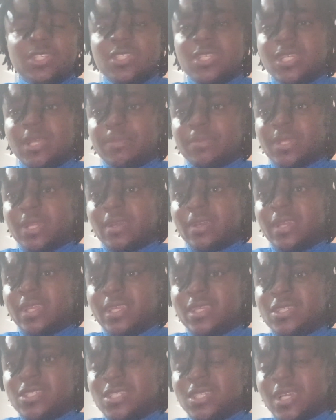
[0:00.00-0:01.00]
Esther chapter
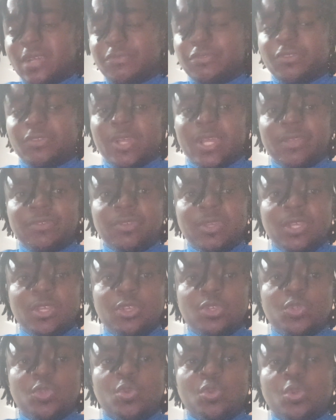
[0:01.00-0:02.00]
8, Esther chapter 5,
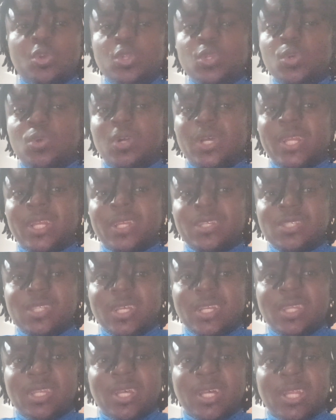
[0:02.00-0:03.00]
you come to
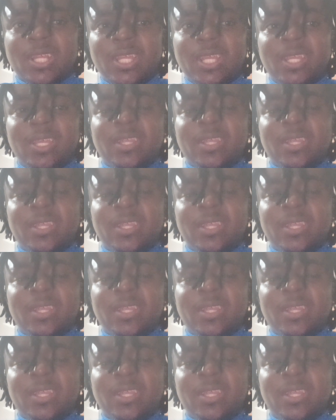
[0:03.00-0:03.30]
understand that